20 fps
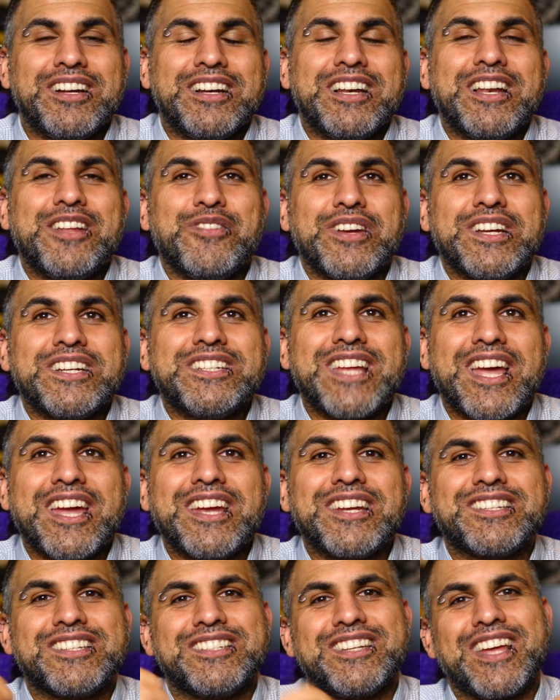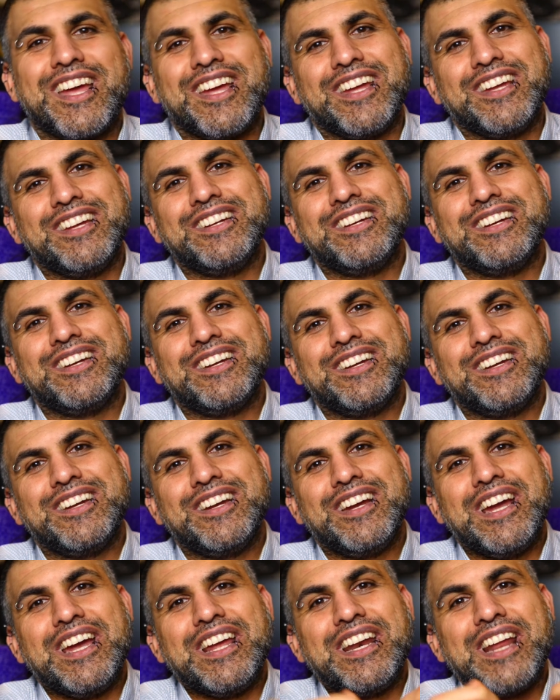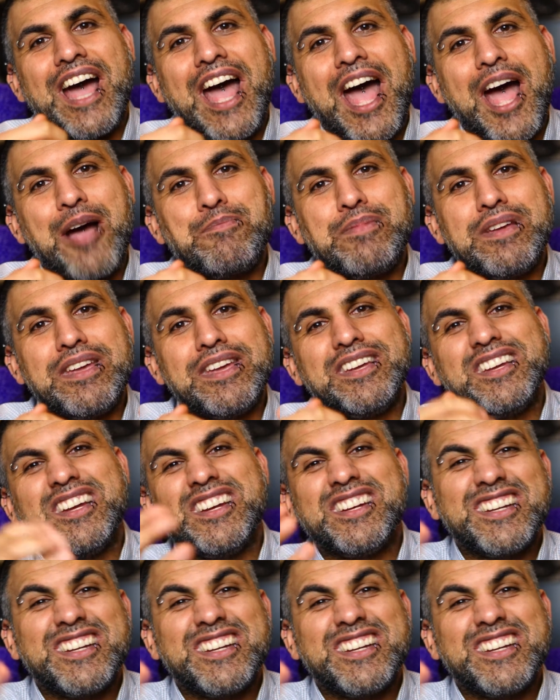living day to day in a happy,